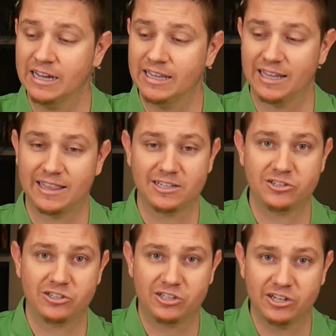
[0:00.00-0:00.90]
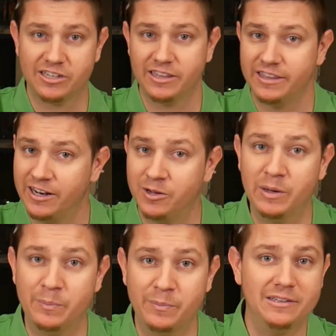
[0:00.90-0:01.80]
like that's just a little
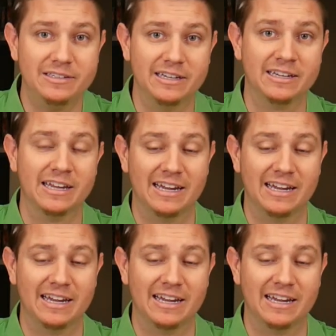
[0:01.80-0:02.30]
bit missing